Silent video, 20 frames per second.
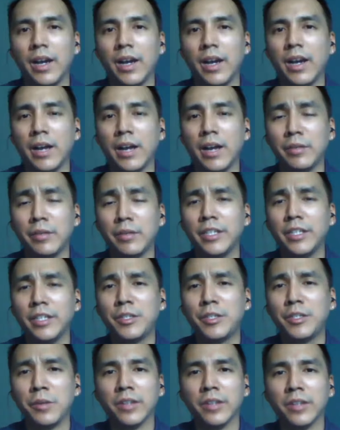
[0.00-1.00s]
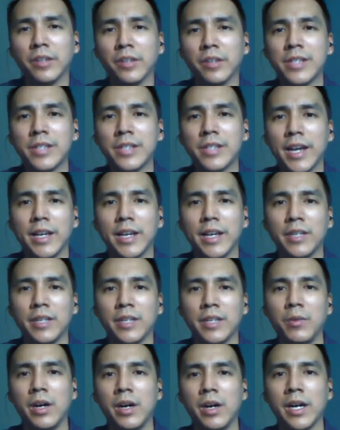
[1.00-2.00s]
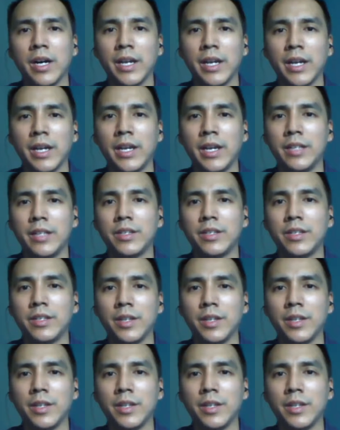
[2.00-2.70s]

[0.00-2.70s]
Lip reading: I really do understand why,